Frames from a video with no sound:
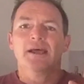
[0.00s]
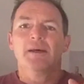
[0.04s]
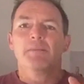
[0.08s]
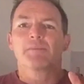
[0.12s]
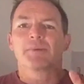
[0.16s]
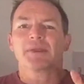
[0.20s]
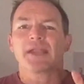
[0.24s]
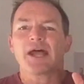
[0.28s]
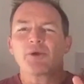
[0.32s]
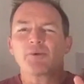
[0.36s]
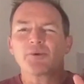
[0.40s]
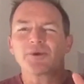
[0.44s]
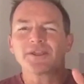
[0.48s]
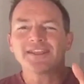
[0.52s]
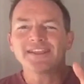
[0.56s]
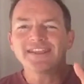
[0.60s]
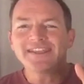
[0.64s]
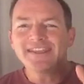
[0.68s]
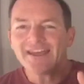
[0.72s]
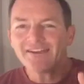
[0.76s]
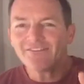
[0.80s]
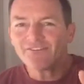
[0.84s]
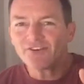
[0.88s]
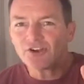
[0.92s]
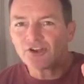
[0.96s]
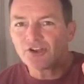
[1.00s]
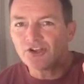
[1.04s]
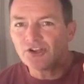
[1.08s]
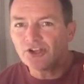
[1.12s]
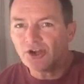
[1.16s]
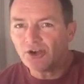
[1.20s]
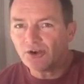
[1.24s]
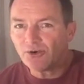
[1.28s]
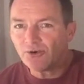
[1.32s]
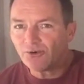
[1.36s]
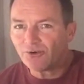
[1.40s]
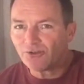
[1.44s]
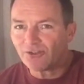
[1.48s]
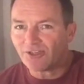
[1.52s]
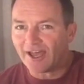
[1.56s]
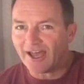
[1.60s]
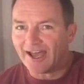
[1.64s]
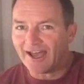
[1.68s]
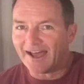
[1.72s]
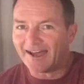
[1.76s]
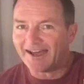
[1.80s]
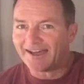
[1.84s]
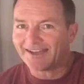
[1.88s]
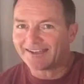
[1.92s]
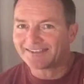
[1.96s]
but I would never know
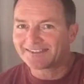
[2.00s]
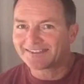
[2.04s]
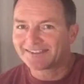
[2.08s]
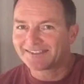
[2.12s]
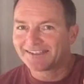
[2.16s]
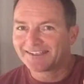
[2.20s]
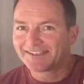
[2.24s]
that